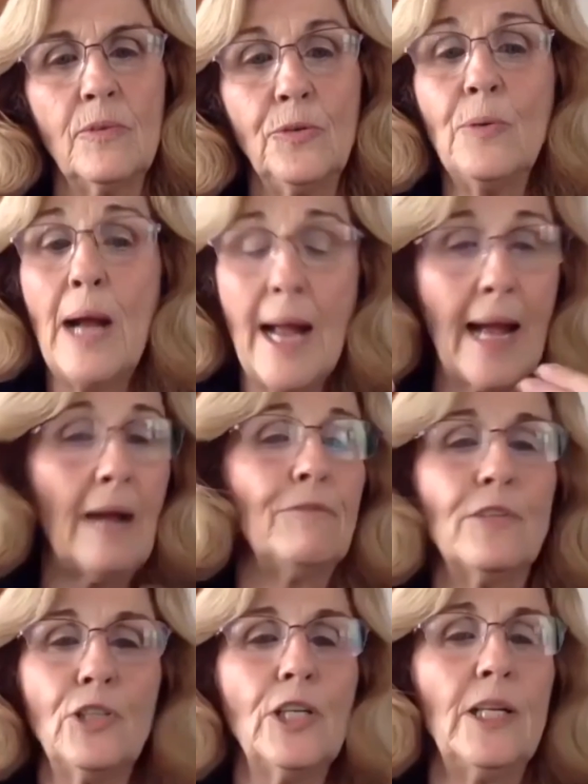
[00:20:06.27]
you have
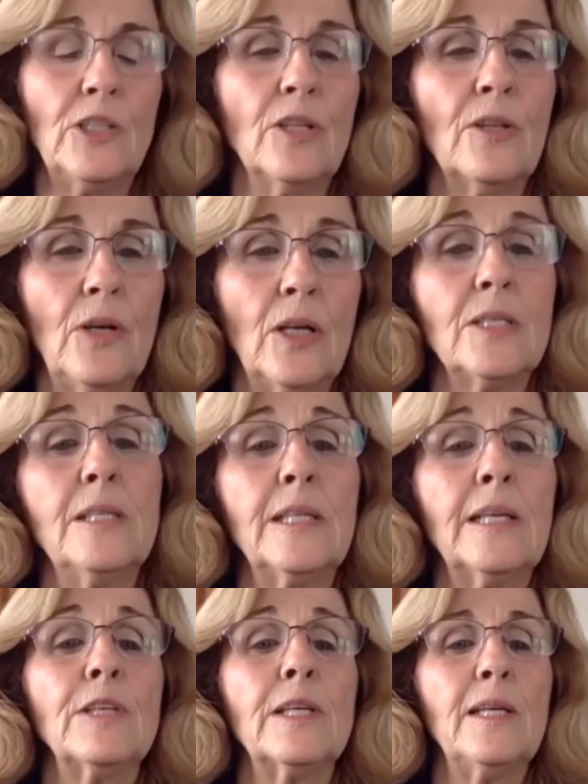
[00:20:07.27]
to change the thoughts and you
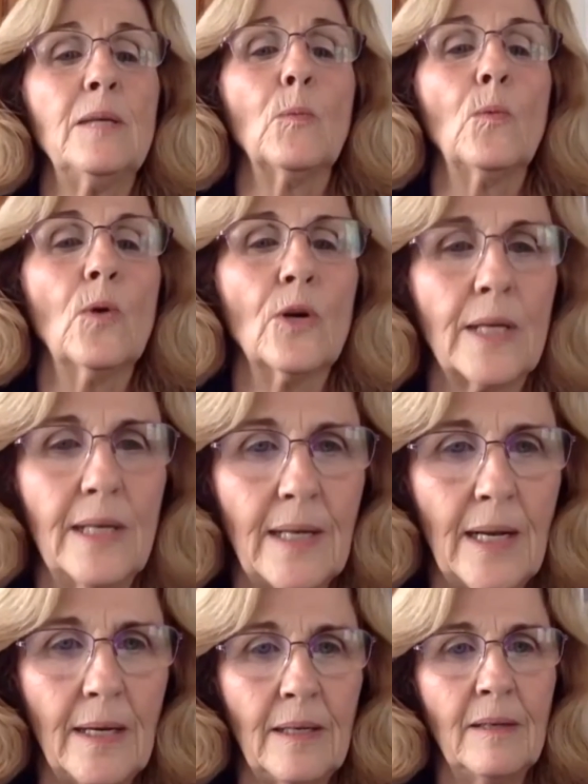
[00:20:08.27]
have to keep working
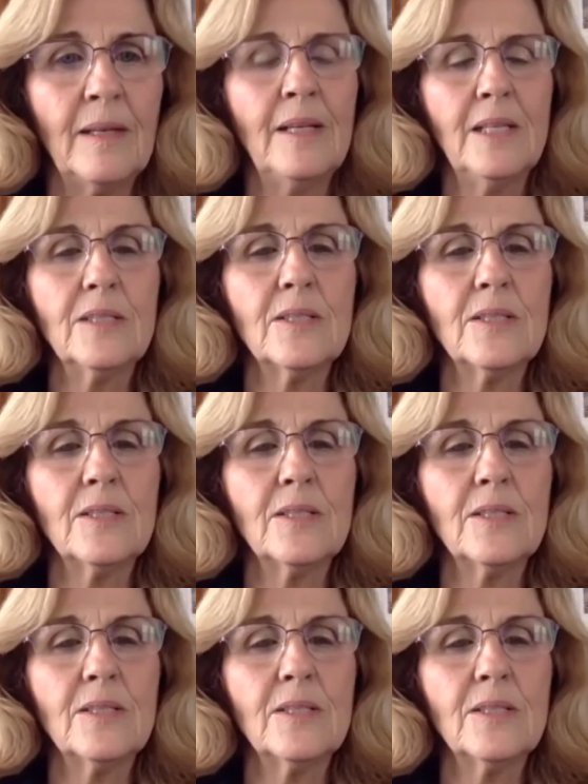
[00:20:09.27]
at it yeah.